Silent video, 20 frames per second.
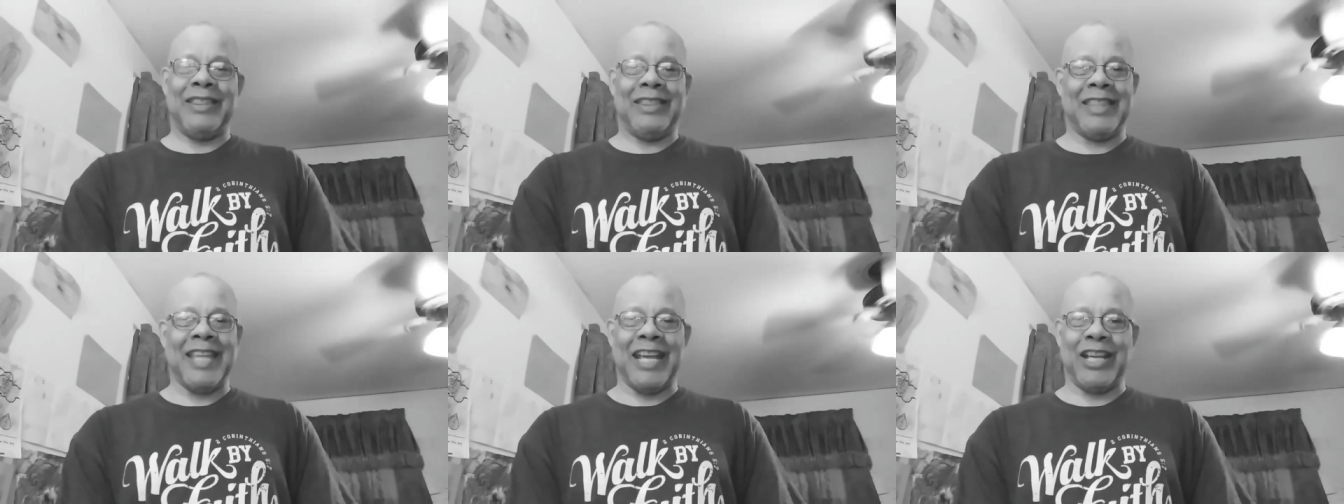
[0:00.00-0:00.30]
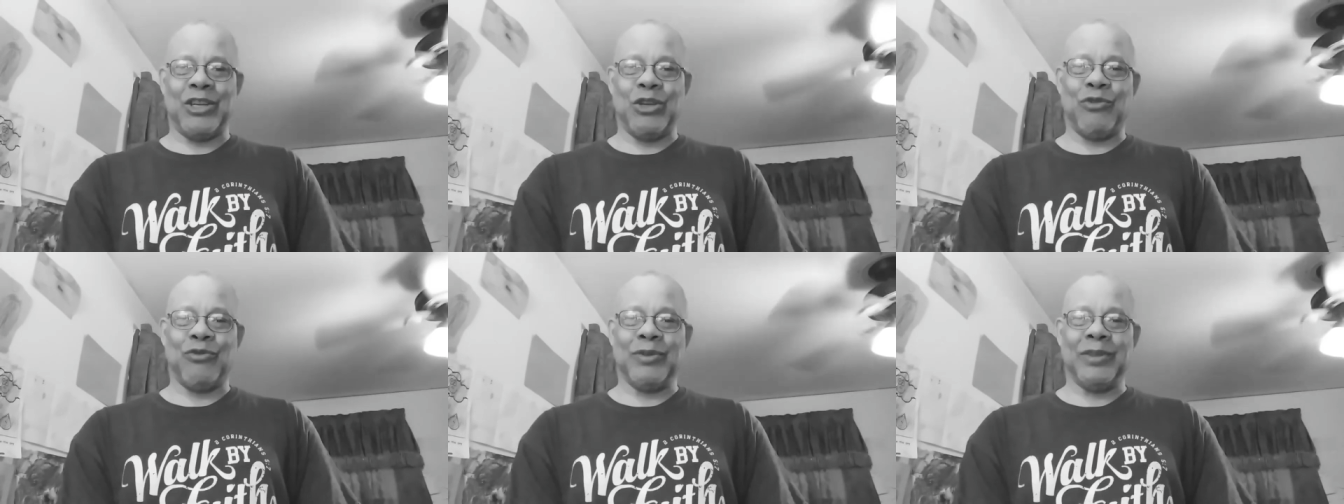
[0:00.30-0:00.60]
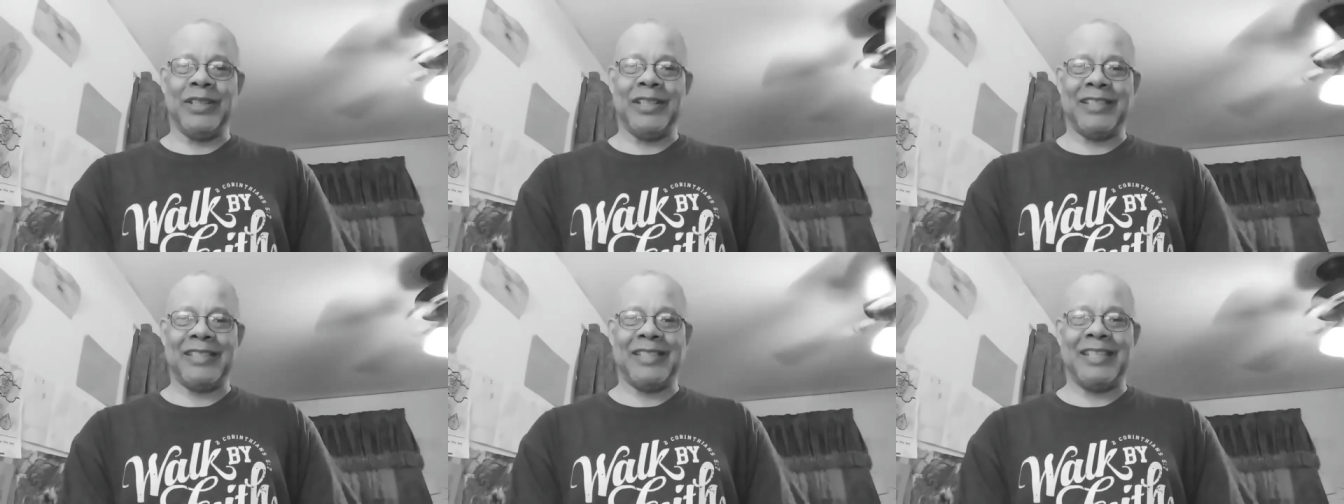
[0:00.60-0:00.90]
Thank you for
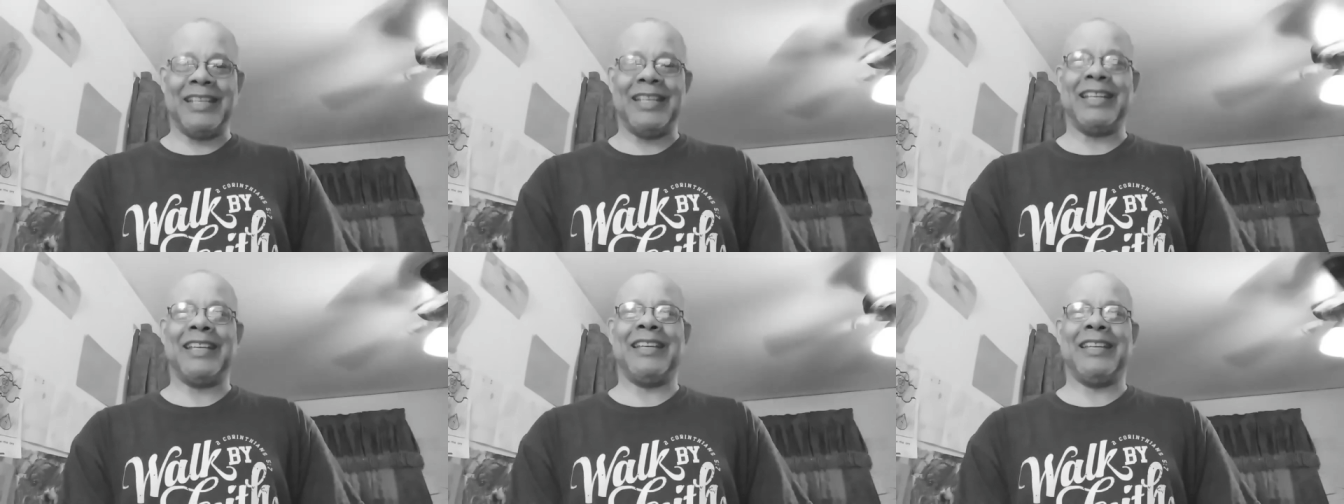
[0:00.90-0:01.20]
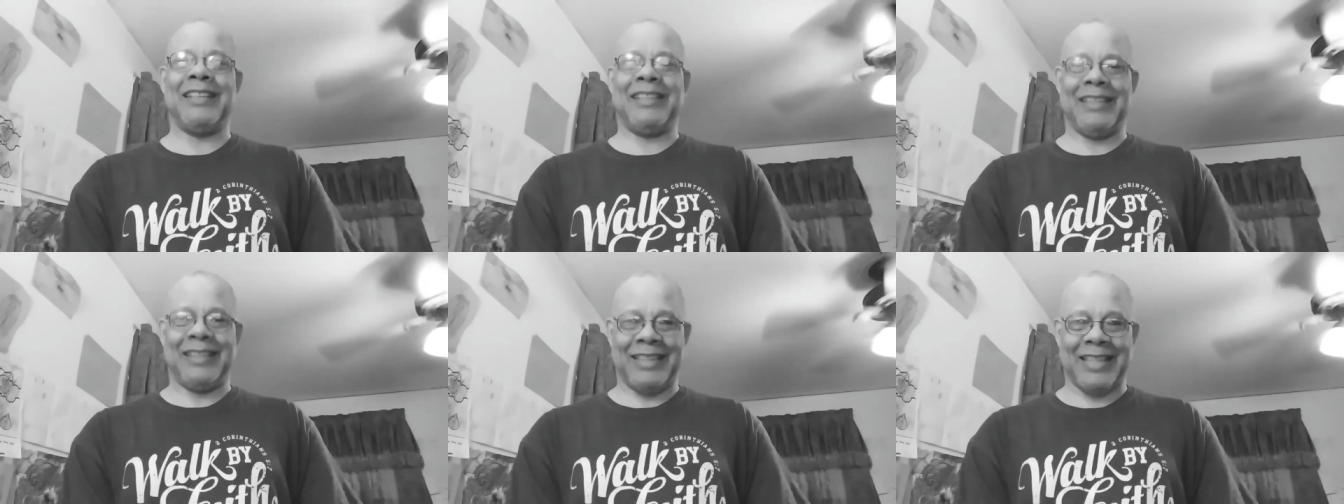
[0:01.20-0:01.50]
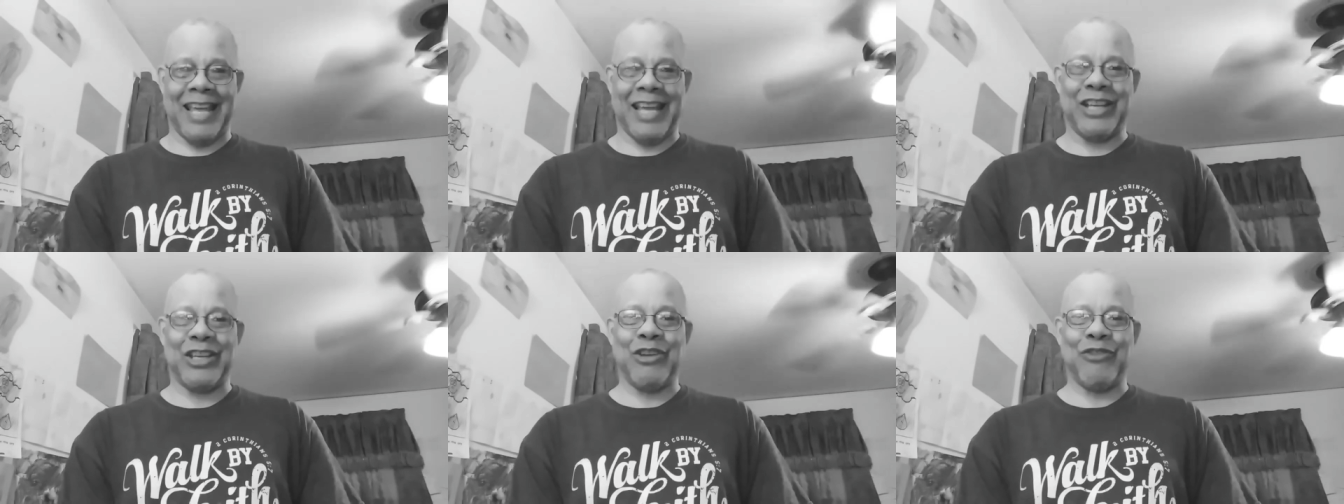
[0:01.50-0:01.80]
listening.
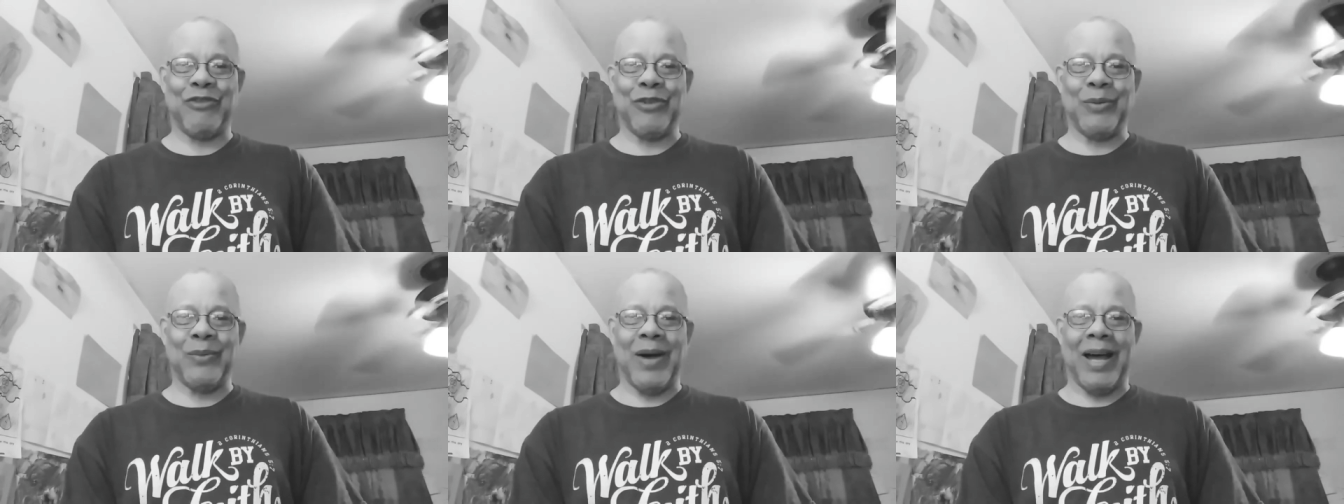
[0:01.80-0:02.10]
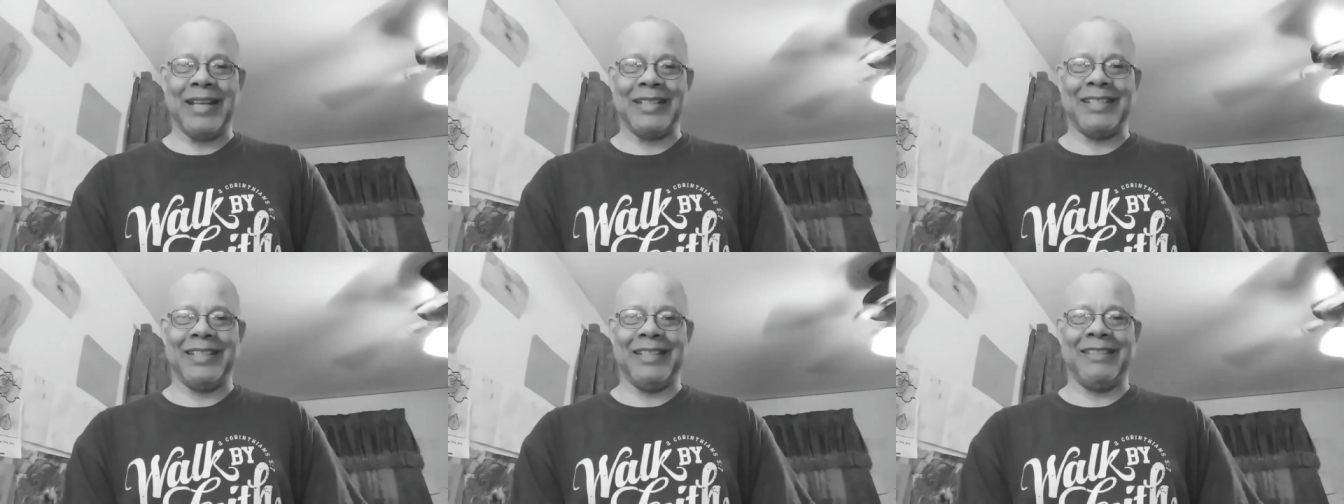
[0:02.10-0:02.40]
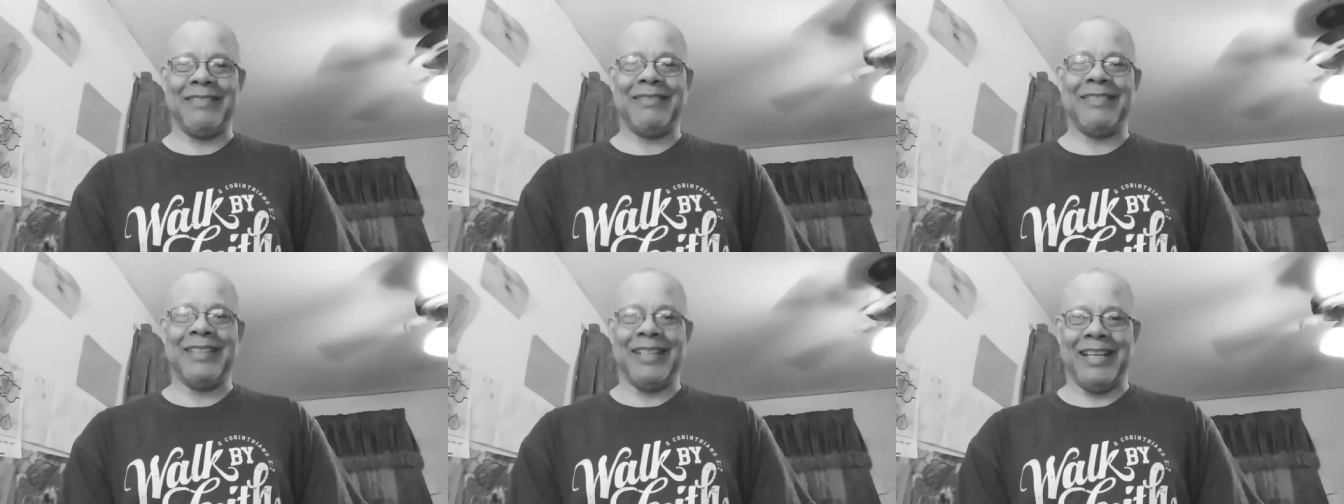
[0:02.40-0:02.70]
Thank you for watching,
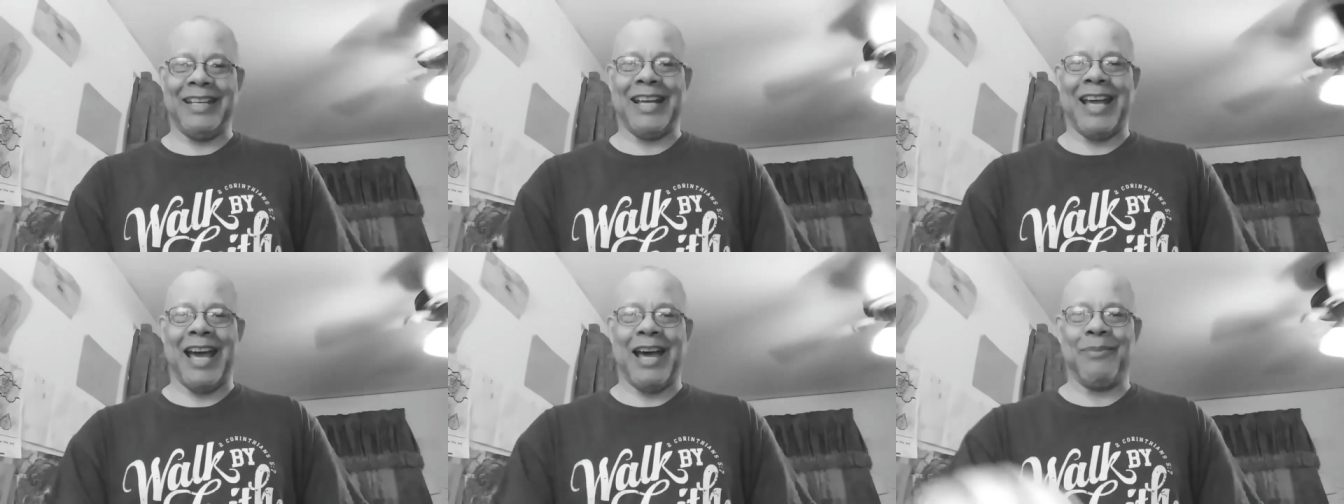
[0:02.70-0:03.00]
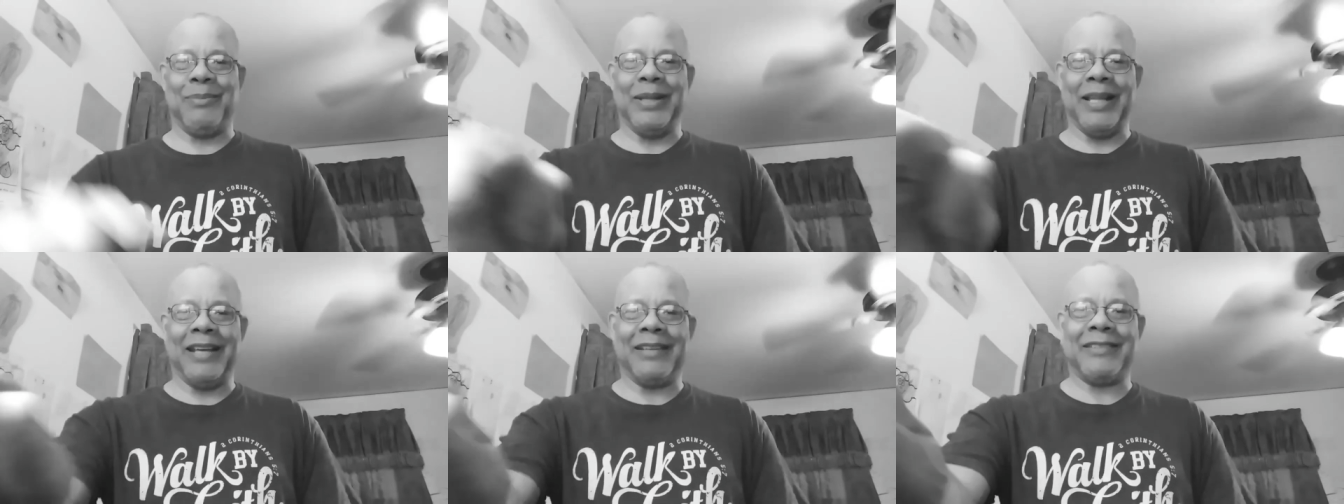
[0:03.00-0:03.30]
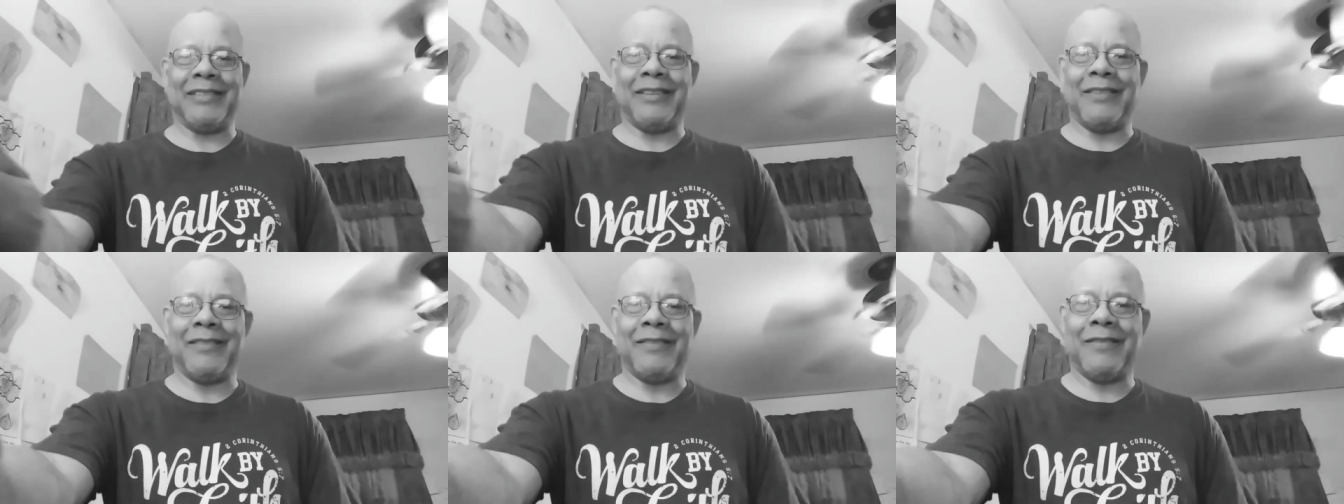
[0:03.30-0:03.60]
and God
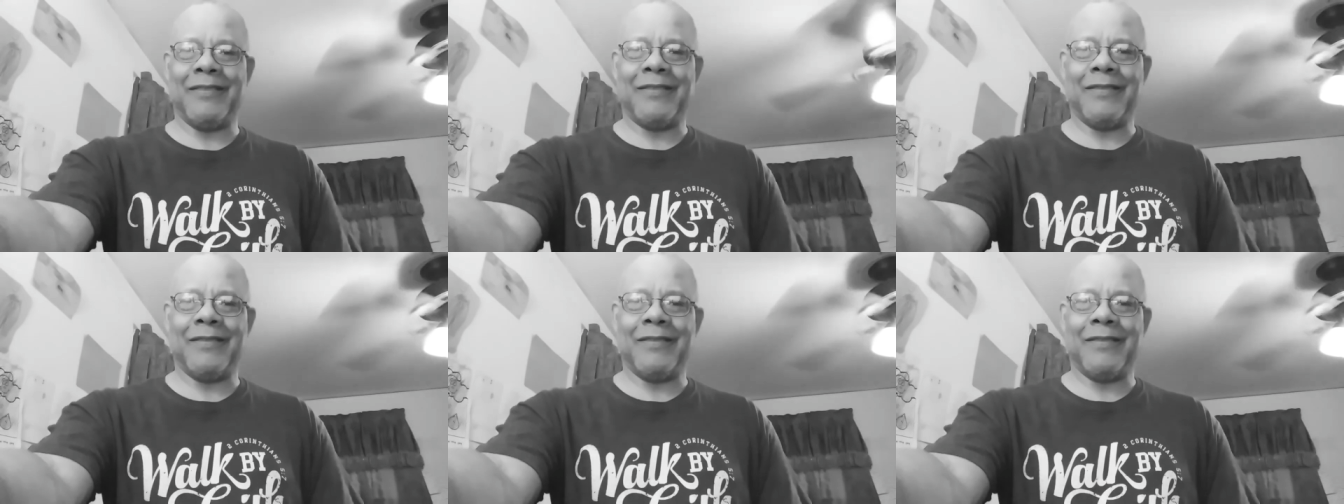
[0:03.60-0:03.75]
bless.